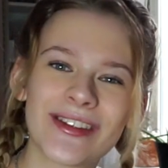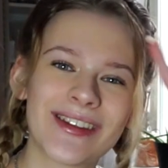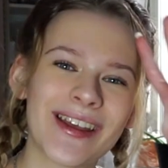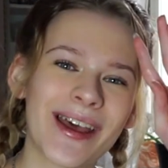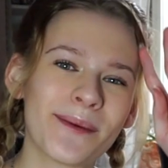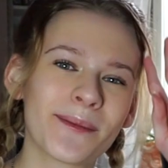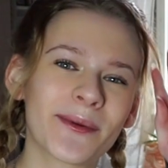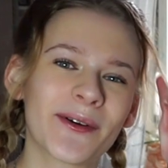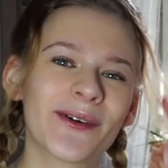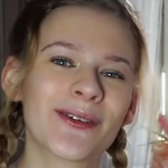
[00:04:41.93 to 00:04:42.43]

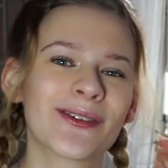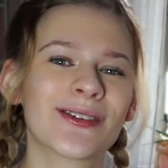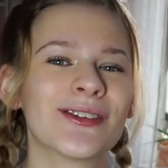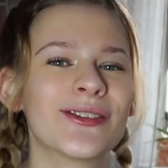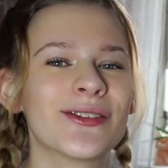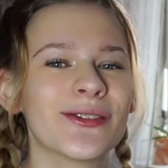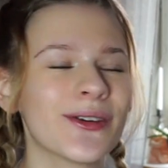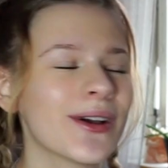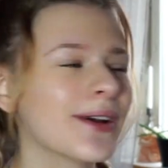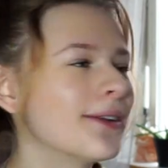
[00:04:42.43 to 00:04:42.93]
Today I'm going
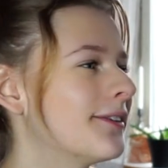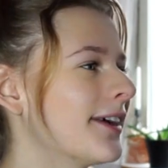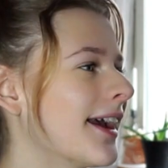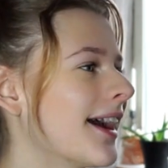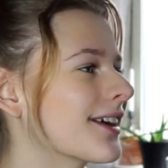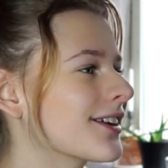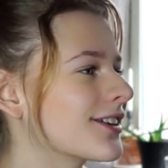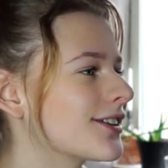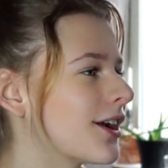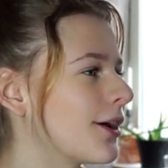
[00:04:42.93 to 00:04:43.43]
to do a
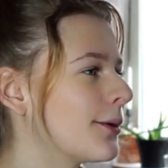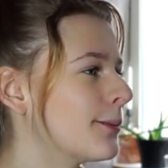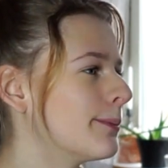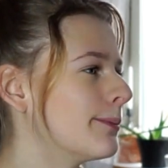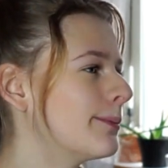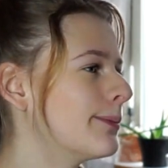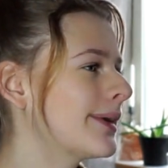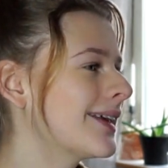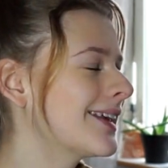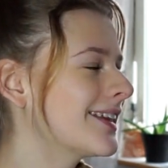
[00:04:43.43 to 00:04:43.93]
reaction on
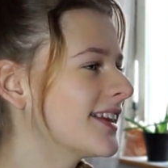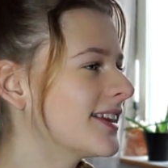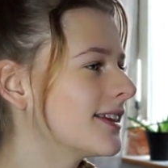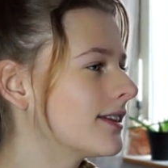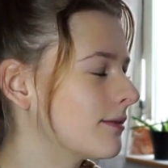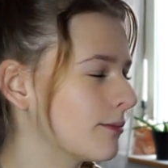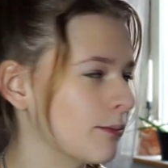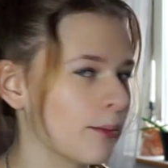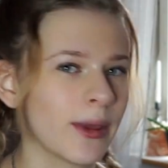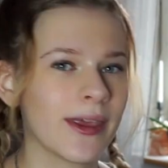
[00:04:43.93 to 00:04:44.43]

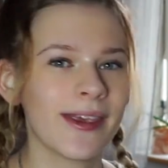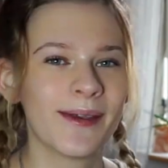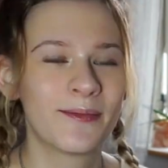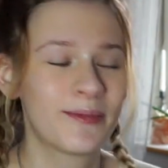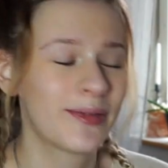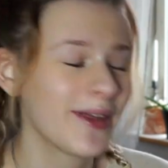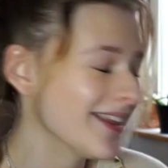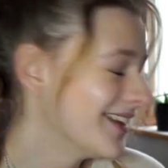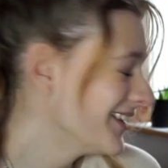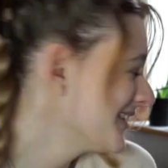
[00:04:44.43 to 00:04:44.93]

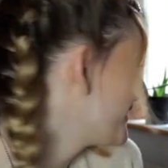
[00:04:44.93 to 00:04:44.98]
Peep.